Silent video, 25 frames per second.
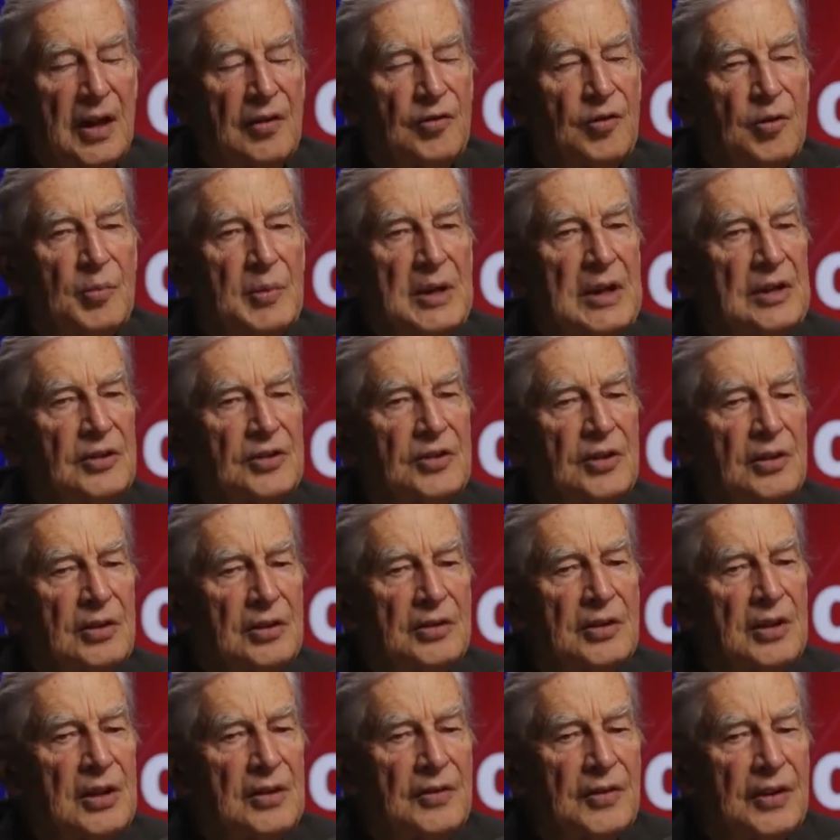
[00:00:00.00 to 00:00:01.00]
And for me, it's
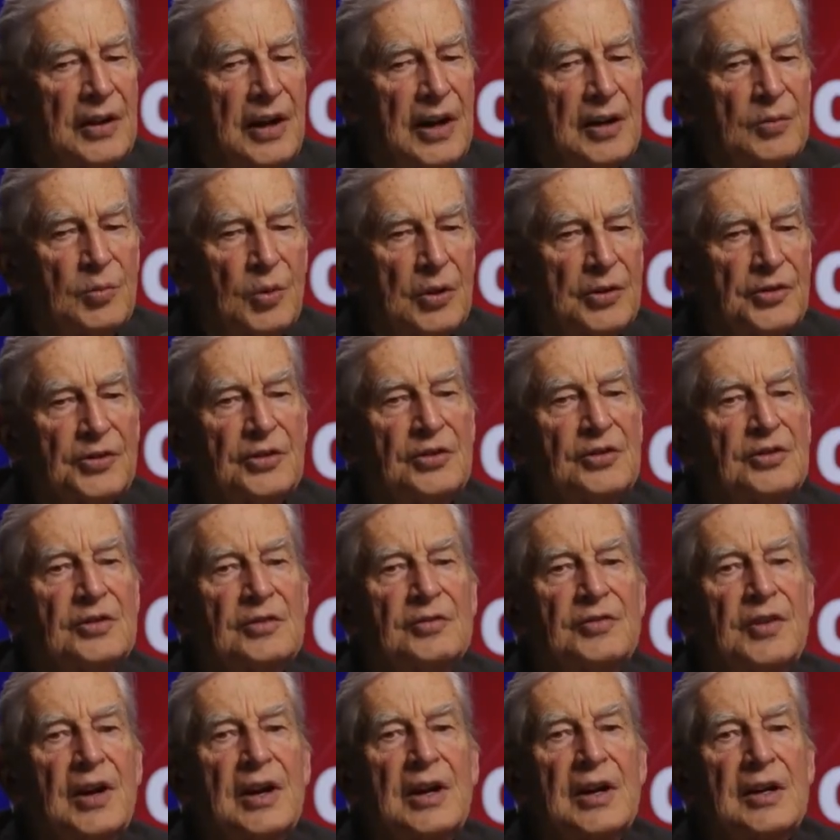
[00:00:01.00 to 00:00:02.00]
not that I want to
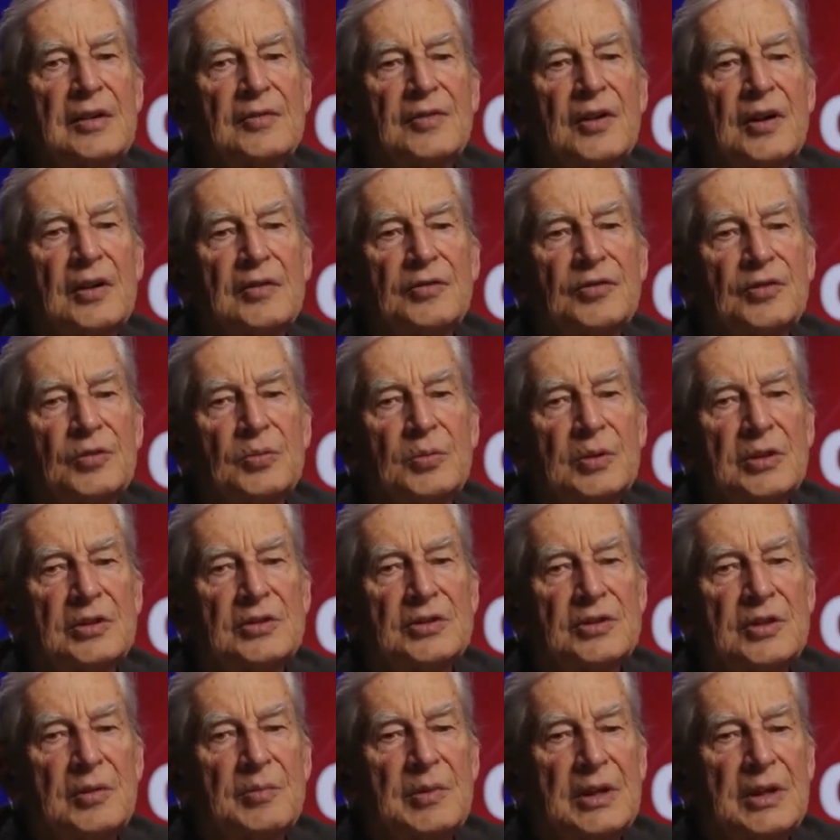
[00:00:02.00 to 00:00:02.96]
survive afterwards.